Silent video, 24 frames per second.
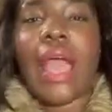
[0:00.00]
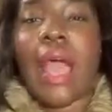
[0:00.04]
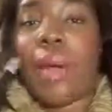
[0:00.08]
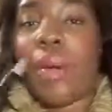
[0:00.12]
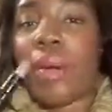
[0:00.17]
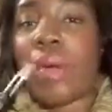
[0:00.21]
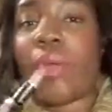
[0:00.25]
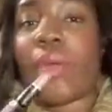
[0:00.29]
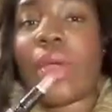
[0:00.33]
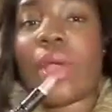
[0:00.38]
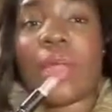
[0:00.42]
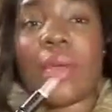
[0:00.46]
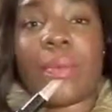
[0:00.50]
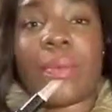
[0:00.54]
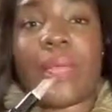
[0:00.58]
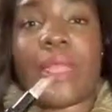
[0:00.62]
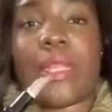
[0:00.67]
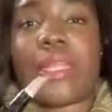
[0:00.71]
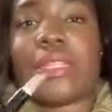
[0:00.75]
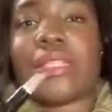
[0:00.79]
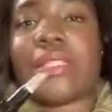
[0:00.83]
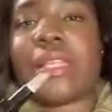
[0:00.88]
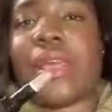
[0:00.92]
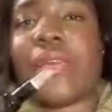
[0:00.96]
I would
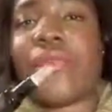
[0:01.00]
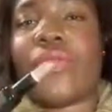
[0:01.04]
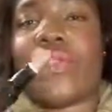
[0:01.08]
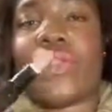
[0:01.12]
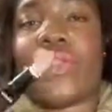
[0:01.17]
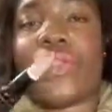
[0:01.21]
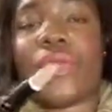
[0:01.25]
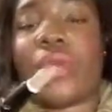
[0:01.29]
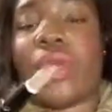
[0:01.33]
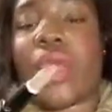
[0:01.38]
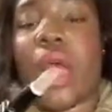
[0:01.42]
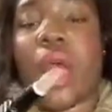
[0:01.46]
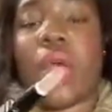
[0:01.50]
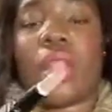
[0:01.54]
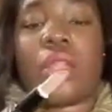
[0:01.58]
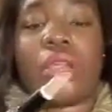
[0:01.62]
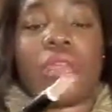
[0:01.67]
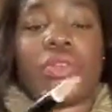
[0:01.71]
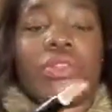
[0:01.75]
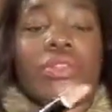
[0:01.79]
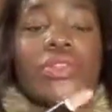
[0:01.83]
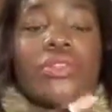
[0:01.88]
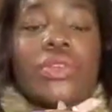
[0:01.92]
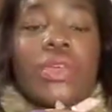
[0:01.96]
recommend this. Like for three
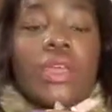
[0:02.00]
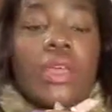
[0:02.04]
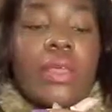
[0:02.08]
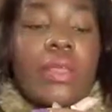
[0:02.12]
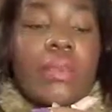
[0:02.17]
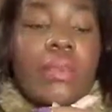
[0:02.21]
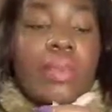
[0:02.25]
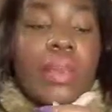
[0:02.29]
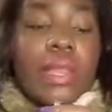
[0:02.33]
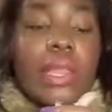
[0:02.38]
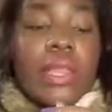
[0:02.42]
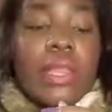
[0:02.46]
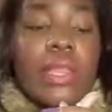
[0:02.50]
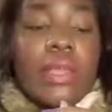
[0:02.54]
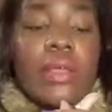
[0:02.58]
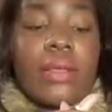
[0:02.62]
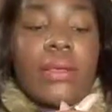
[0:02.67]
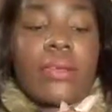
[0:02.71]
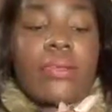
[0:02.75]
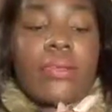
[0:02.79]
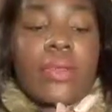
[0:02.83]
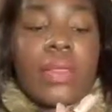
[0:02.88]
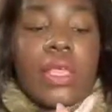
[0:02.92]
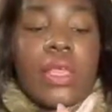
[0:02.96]
dollars, you couldn't beat
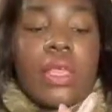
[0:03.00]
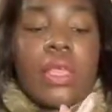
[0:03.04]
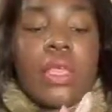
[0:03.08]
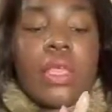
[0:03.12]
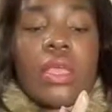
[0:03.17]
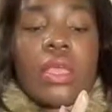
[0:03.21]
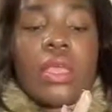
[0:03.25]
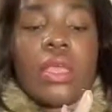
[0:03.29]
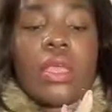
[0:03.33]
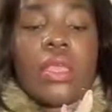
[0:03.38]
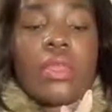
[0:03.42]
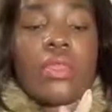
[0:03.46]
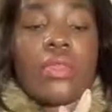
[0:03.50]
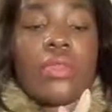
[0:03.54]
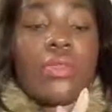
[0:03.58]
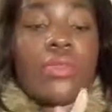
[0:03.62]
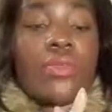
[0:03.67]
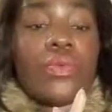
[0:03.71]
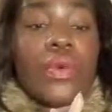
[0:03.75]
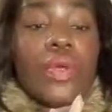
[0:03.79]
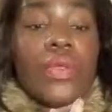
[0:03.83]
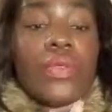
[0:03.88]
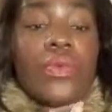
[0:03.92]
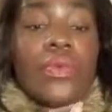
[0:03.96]
it.
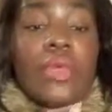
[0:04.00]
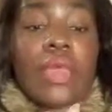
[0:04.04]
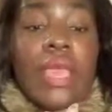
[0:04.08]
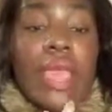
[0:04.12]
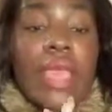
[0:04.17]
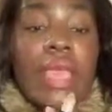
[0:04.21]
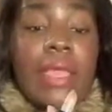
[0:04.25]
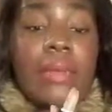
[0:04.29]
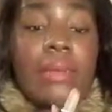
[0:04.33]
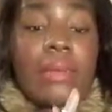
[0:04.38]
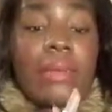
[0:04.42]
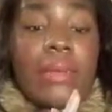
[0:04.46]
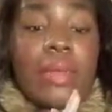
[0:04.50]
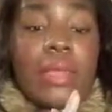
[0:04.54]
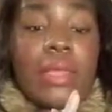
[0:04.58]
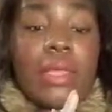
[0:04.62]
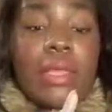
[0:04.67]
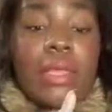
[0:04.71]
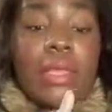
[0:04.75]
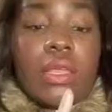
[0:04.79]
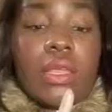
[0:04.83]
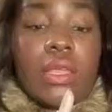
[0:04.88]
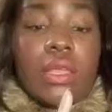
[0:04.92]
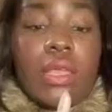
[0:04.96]
Well, you can't
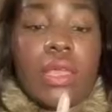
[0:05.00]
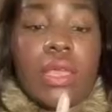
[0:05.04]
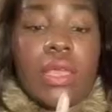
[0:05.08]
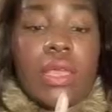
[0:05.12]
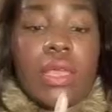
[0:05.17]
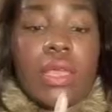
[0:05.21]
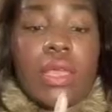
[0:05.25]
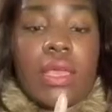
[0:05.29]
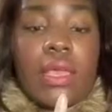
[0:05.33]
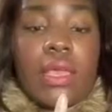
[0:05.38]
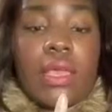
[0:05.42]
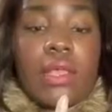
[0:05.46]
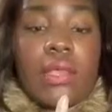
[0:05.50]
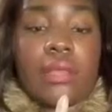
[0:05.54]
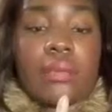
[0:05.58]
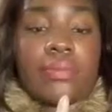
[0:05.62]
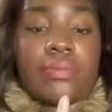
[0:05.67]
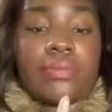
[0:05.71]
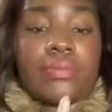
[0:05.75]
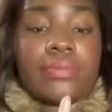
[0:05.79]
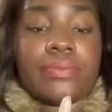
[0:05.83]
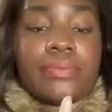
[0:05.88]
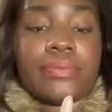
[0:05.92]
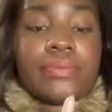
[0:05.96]
beat it,
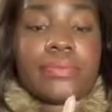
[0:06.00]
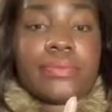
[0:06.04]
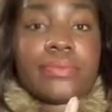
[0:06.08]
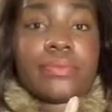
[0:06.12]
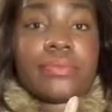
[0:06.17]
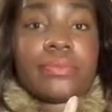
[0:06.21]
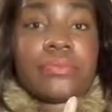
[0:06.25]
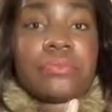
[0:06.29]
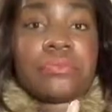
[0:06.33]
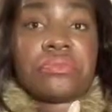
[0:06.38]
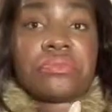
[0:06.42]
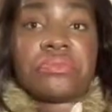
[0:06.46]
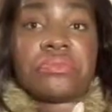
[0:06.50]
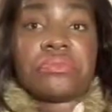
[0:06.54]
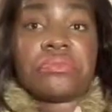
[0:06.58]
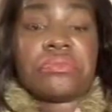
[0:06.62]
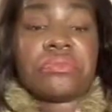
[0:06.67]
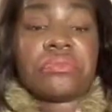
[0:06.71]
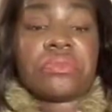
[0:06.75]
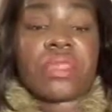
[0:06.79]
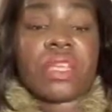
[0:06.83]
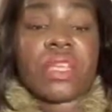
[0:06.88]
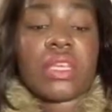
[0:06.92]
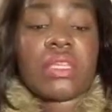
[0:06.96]
and
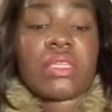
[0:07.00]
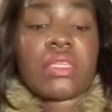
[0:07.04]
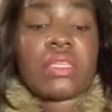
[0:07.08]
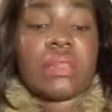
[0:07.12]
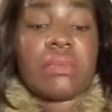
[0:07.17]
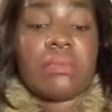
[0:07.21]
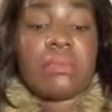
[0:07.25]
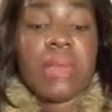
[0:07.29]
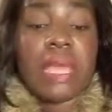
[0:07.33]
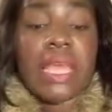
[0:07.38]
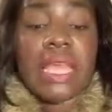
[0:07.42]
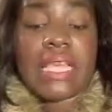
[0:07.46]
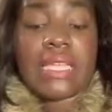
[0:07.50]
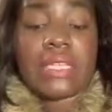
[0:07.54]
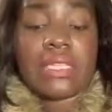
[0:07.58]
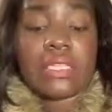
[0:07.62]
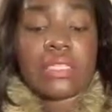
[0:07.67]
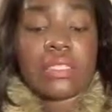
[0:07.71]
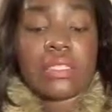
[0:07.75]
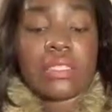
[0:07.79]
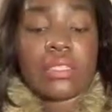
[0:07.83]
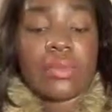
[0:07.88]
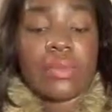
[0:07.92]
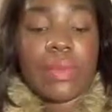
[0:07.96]
it's
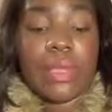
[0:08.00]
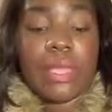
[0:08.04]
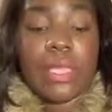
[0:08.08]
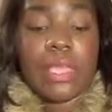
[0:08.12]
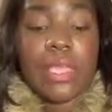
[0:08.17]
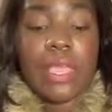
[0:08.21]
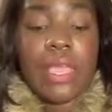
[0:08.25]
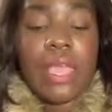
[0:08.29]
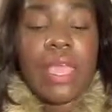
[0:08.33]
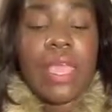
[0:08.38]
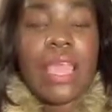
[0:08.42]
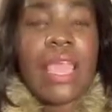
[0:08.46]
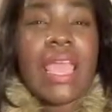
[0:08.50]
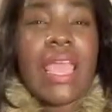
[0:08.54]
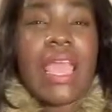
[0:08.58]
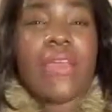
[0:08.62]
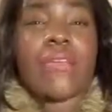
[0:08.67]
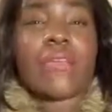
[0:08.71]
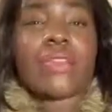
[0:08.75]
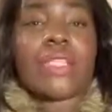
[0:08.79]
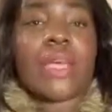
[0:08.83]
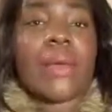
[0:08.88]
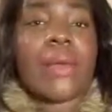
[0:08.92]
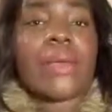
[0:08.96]
amazing to me.
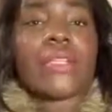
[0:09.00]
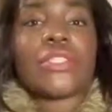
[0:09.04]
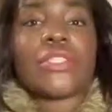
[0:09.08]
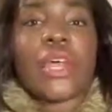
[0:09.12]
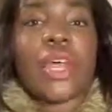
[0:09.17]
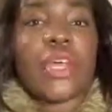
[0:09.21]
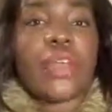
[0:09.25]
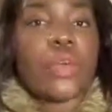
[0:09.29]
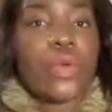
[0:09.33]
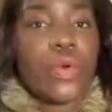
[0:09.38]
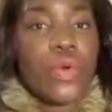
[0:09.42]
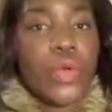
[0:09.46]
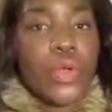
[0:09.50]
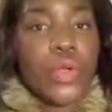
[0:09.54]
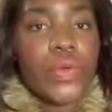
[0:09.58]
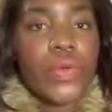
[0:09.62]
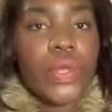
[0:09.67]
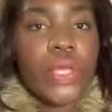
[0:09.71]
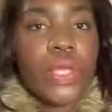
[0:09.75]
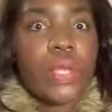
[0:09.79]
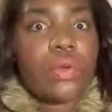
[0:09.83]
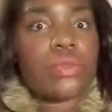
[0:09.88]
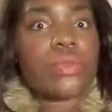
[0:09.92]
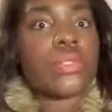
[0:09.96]
Every time I tried to order
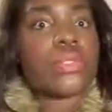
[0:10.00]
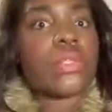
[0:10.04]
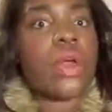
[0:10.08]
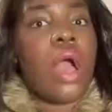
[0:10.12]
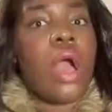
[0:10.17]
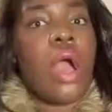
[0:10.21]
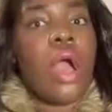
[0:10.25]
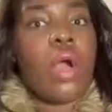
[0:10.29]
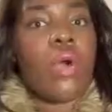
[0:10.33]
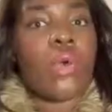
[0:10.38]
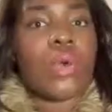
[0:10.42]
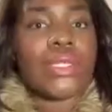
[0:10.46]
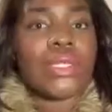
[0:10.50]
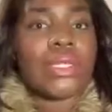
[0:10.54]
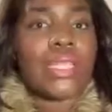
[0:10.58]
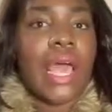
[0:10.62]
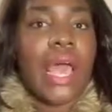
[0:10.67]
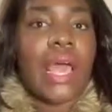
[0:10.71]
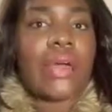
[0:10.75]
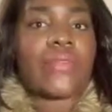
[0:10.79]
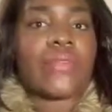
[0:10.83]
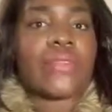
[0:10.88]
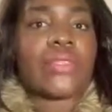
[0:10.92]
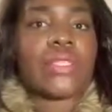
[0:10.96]
it, it was always
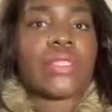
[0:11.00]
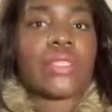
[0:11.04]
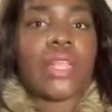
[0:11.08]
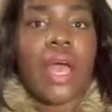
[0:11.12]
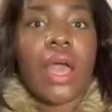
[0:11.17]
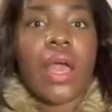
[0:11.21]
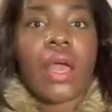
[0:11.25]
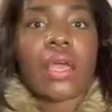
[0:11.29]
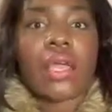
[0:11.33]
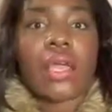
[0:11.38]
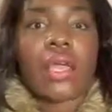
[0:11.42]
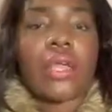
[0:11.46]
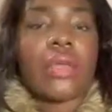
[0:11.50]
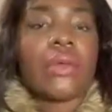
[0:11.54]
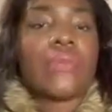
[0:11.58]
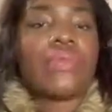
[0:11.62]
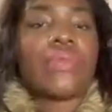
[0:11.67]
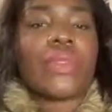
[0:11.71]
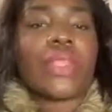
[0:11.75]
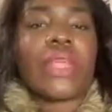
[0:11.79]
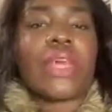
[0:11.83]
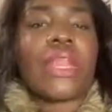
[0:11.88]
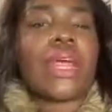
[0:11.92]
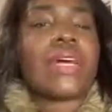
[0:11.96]
out of stock,
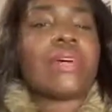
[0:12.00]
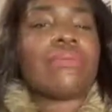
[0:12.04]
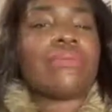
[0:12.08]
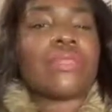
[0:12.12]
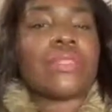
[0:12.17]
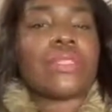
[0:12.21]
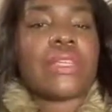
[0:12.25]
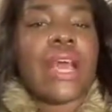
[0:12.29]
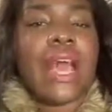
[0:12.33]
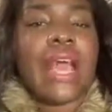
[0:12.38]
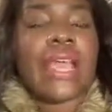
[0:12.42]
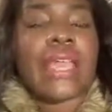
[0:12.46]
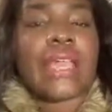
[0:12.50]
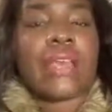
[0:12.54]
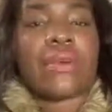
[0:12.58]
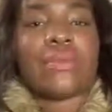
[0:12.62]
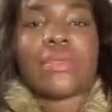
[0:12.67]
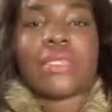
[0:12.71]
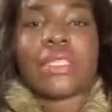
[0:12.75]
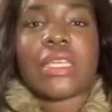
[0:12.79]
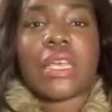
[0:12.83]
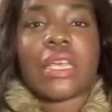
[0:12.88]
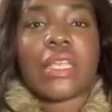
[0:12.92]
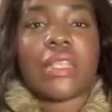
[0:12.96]
and I'm I
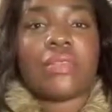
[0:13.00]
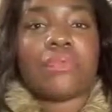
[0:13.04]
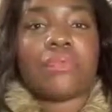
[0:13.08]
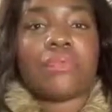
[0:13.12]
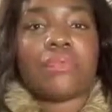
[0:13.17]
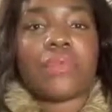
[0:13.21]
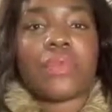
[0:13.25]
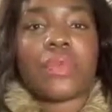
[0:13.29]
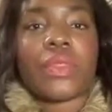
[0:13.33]
kept saying